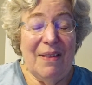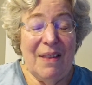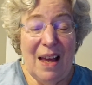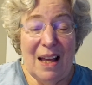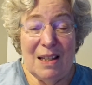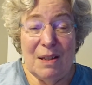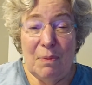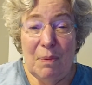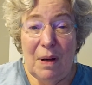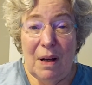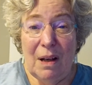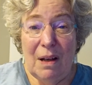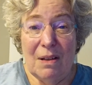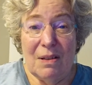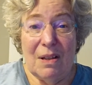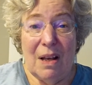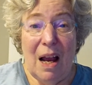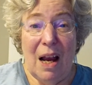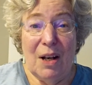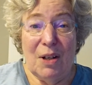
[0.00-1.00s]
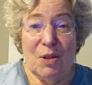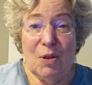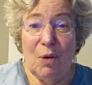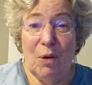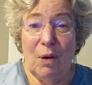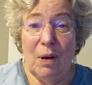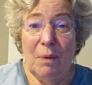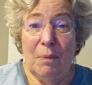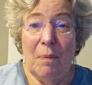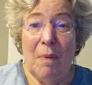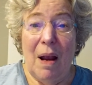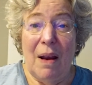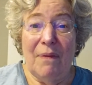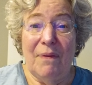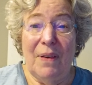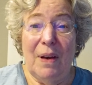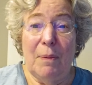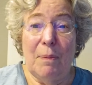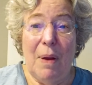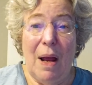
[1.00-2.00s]
That's because I shorten my
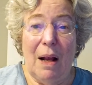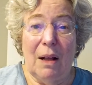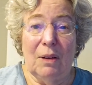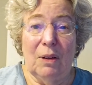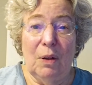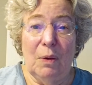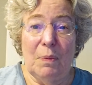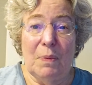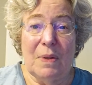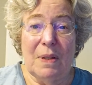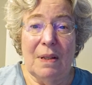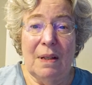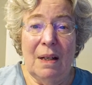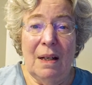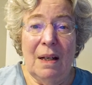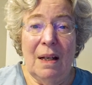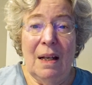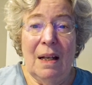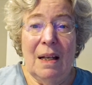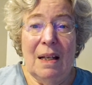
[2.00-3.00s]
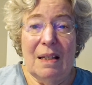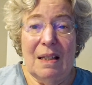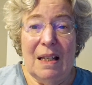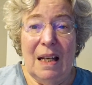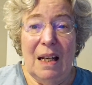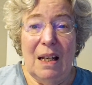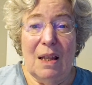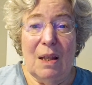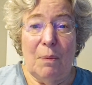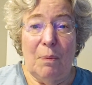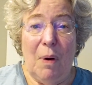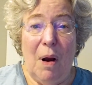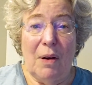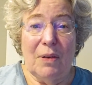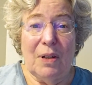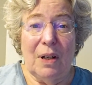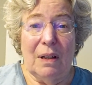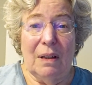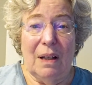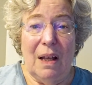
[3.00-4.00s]
feedback loops. See the
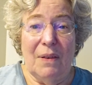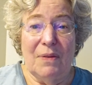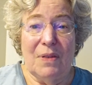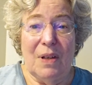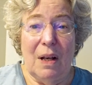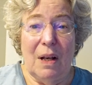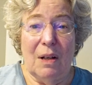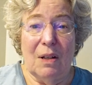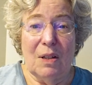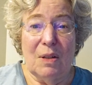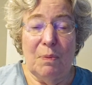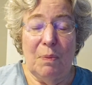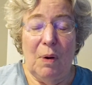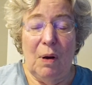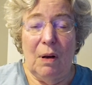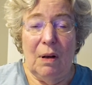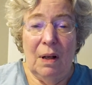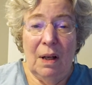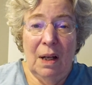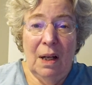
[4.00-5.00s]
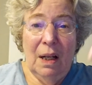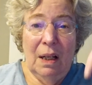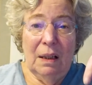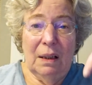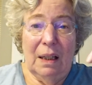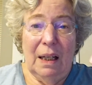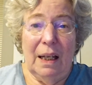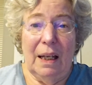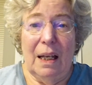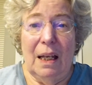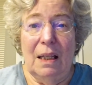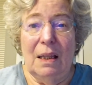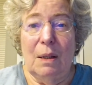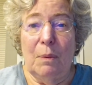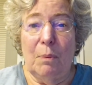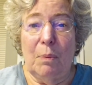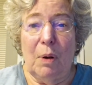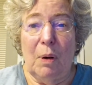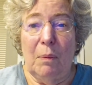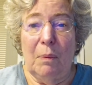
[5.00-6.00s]
Project Life Cycles book, link in
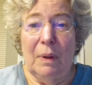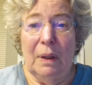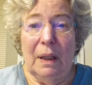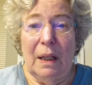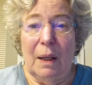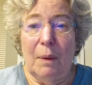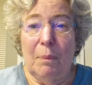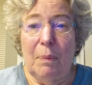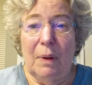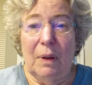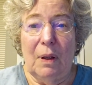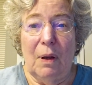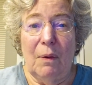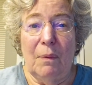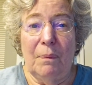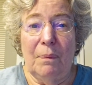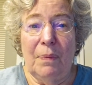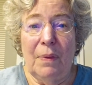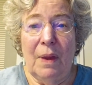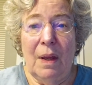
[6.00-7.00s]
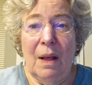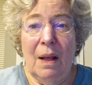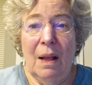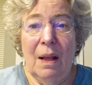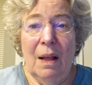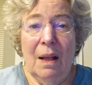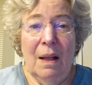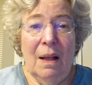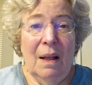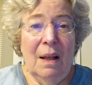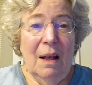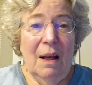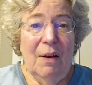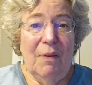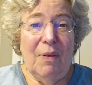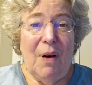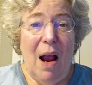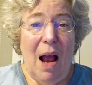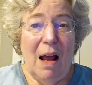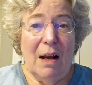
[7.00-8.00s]
the permalink below,
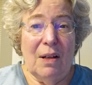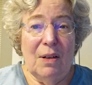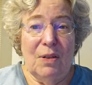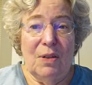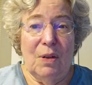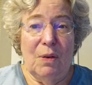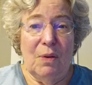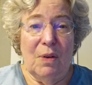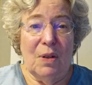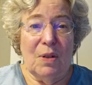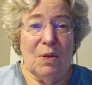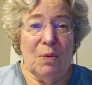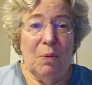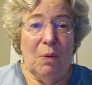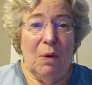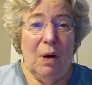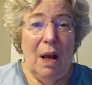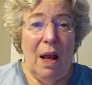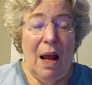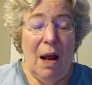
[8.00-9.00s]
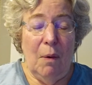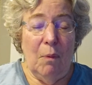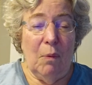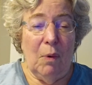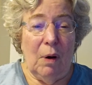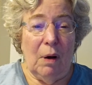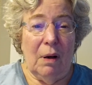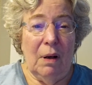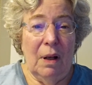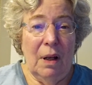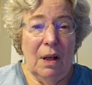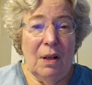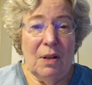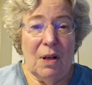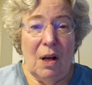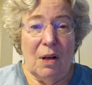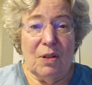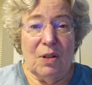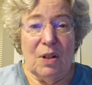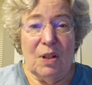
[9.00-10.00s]
for how to do this at work,
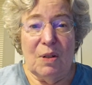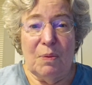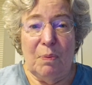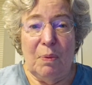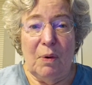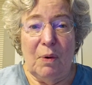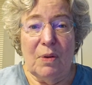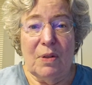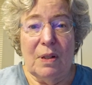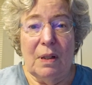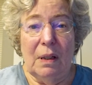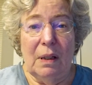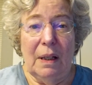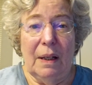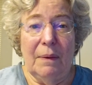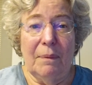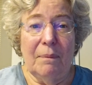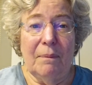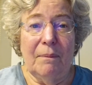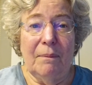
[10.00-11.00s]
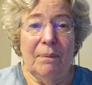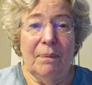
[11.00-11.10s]
not just personally.